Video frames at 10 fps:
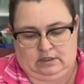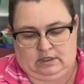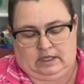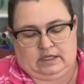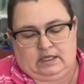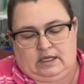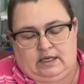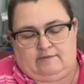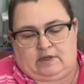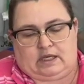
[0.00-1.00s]
I think I
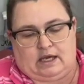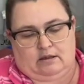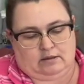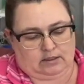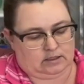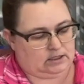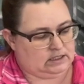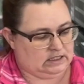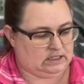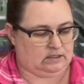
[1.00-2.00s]
have a cow lily
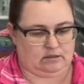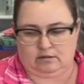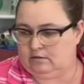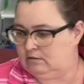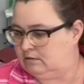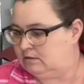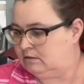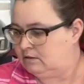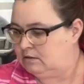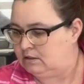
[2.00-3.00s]
still.
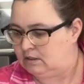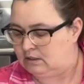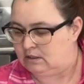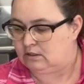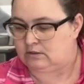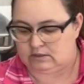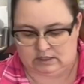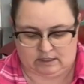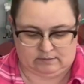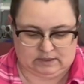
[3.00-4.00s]
Those
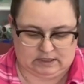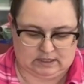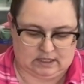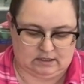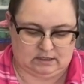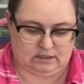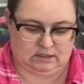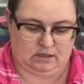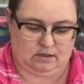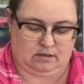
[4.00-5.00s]
types of scents.
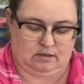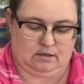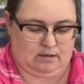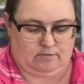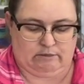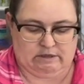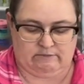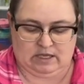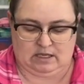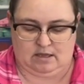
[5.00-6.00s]

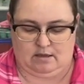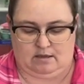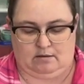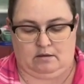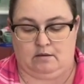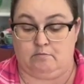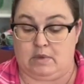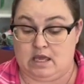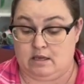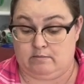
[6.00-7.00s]
Maybe
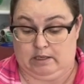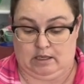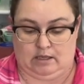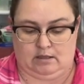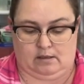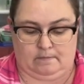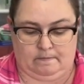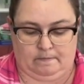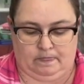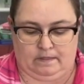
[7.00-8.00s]
a
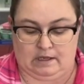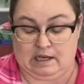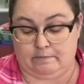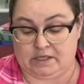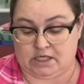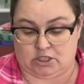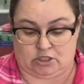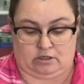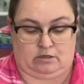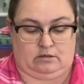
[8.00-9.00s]

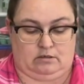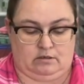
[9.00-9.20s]
mixture.